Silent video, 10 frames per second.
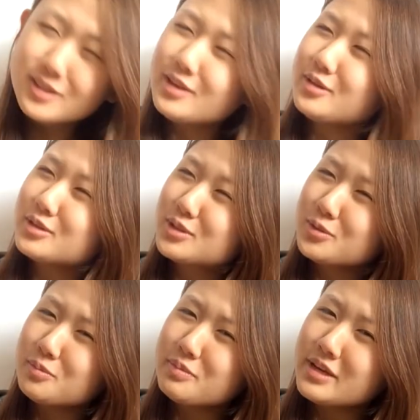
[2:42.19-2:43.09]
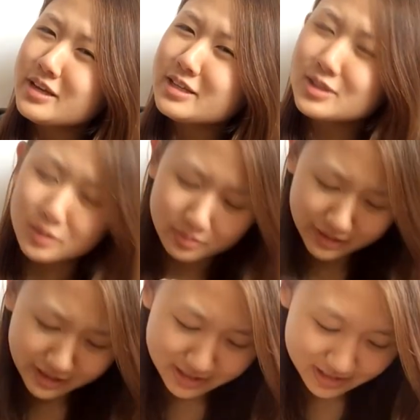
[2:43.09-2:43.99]
Yo, Soompi, so
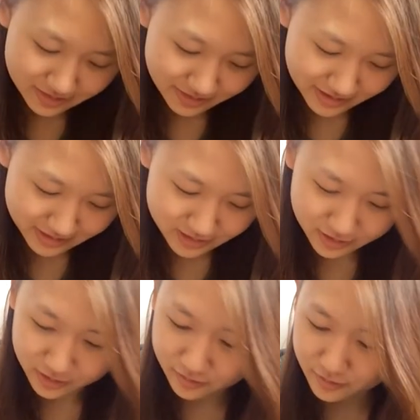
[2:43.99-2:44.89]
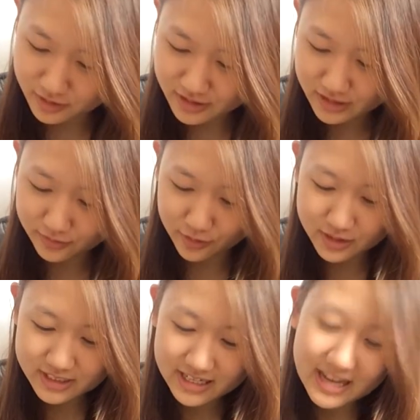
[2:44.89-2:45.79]
blessed. Okay, so first things
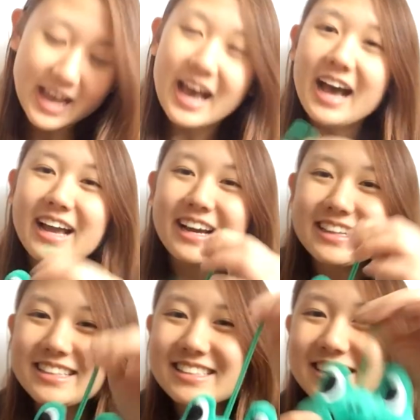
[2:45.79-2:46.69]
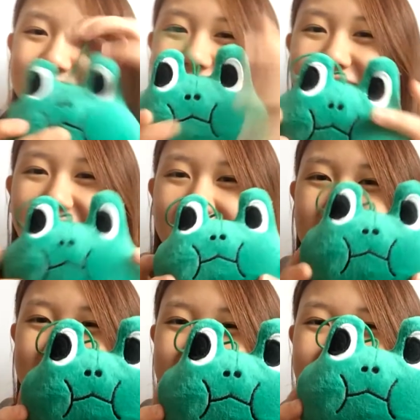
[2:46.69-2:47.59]
first, I got this little
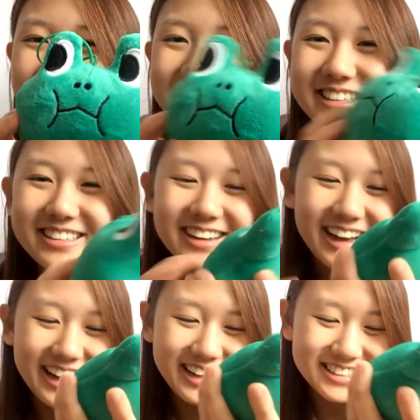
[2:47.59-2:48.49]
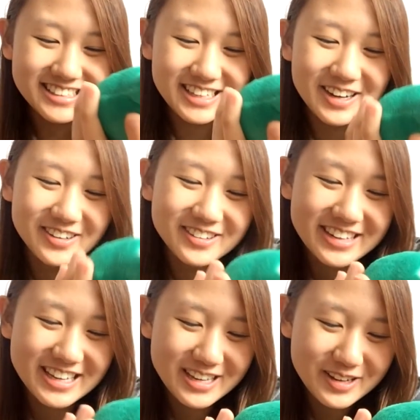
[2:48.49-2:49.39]
lion character. Ah, it's
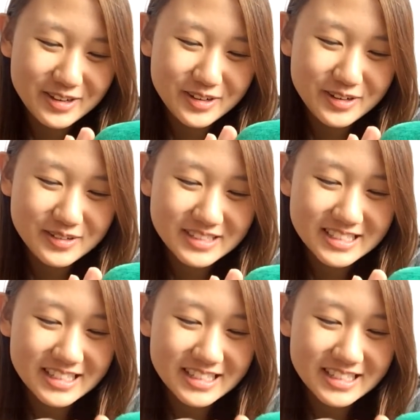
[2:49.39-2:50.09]
so cute.